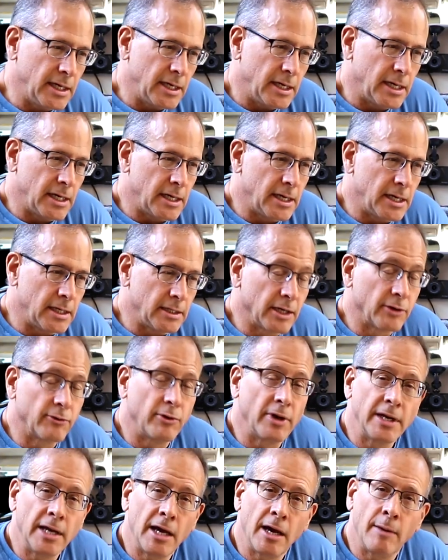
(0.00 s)
like
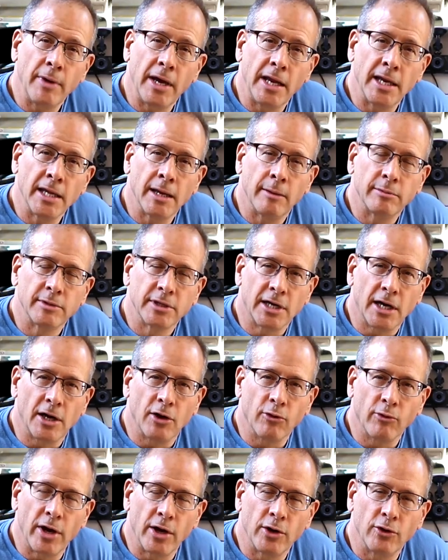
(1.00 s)
right now, I'm heading up to
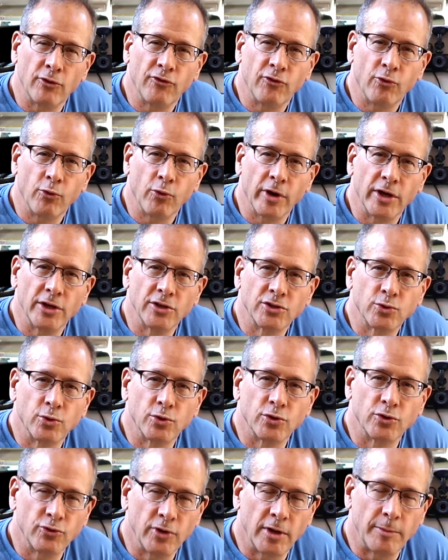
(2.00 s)
Colorado for a
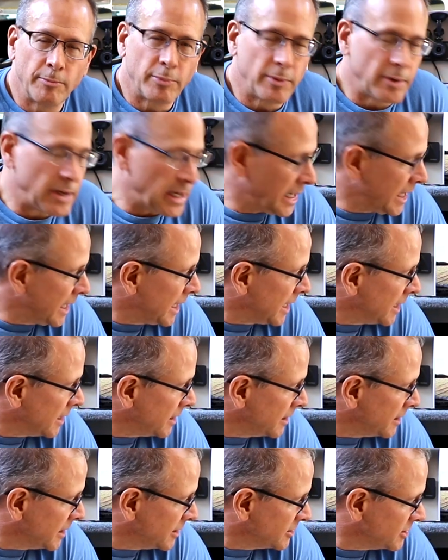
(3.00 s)
short trip,
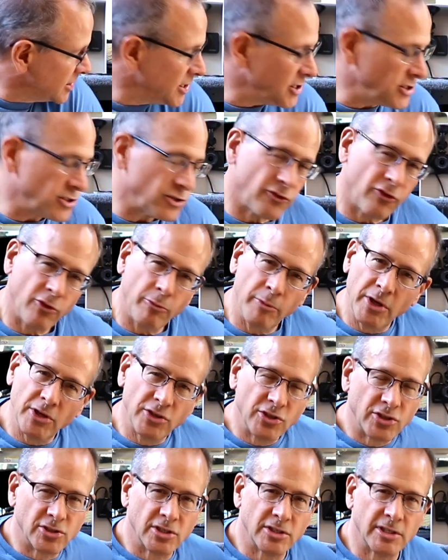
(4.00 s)
and it's easier for me
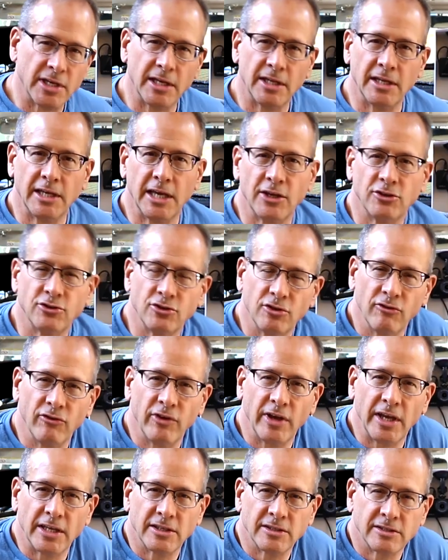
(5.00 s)
just to take the
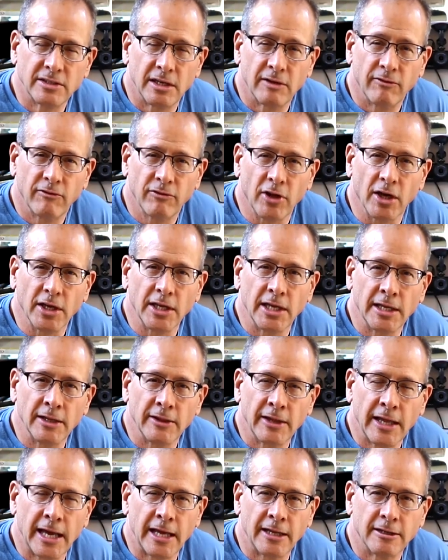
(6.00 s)
SUV instead of lugging
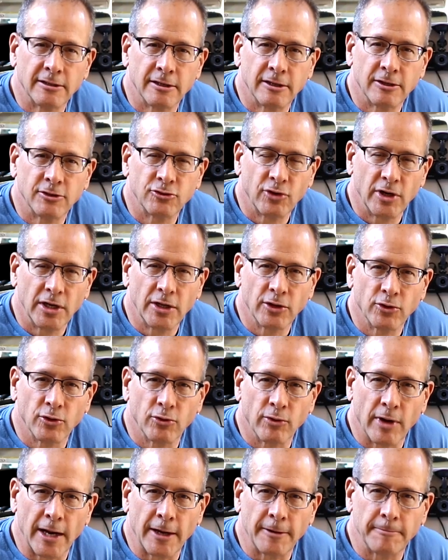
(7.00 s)
that trailer
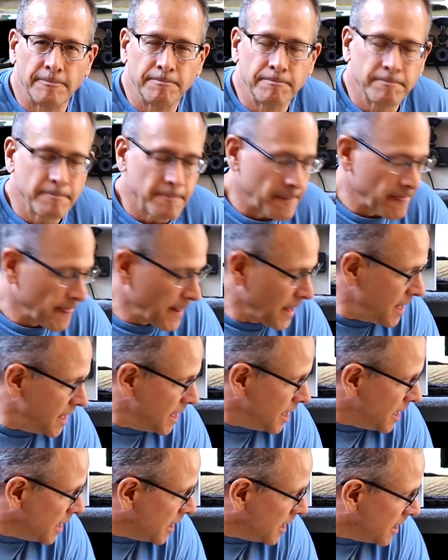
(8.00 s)
around.
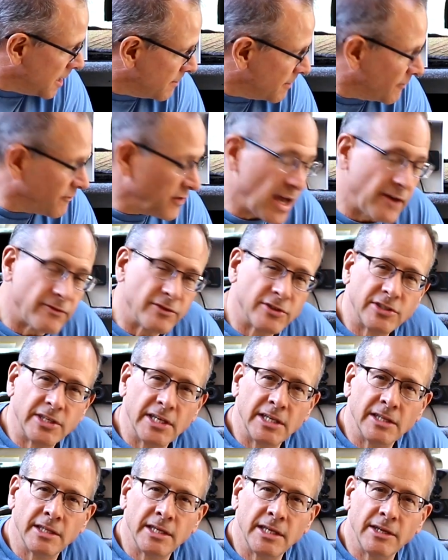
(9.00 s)
If you haven't
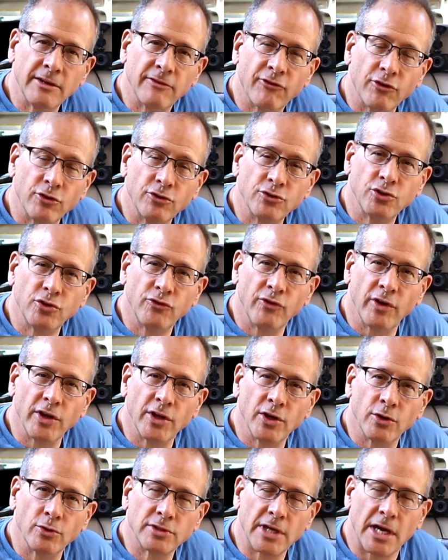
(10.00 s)
seen the first two
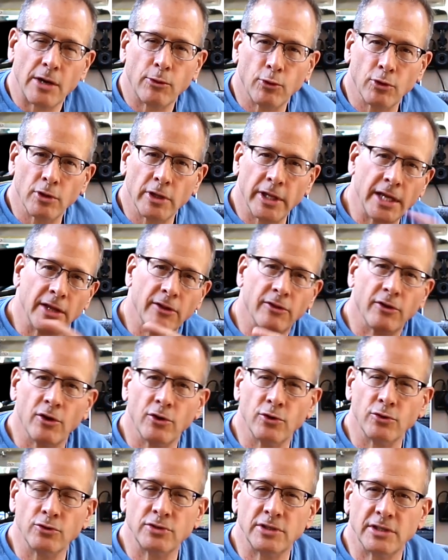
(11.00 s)
videos, I will link
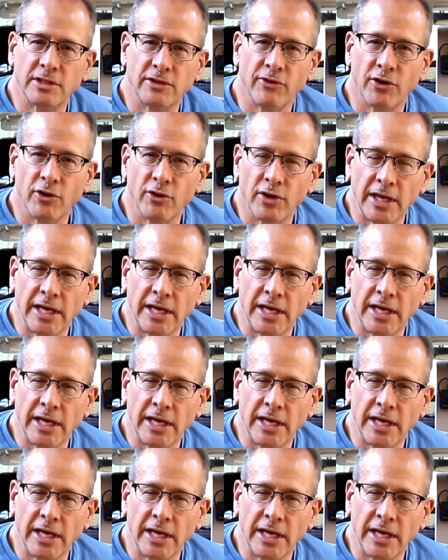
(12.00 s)
those at the very